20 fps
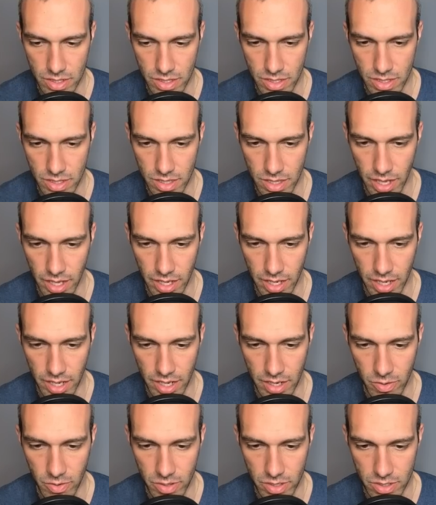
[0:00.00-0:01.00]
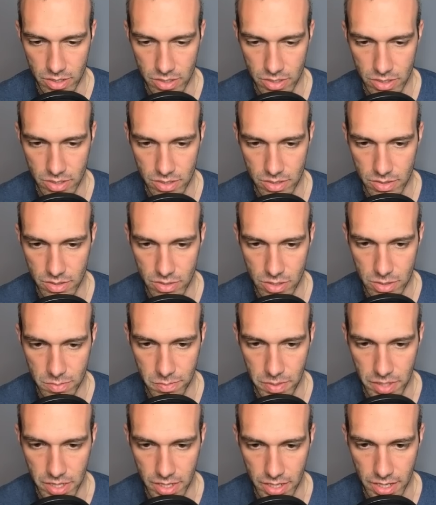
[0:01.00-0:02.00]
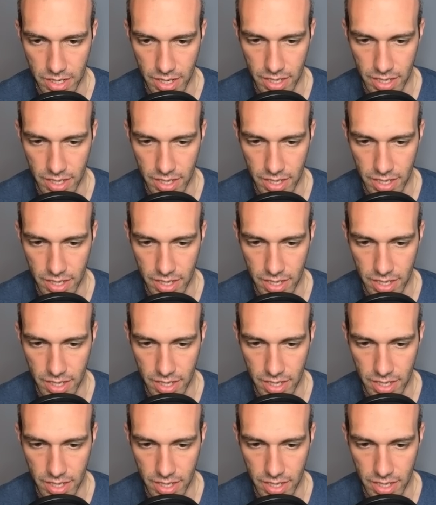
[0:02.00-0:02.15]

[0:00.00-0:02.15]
like, I don't want to just be a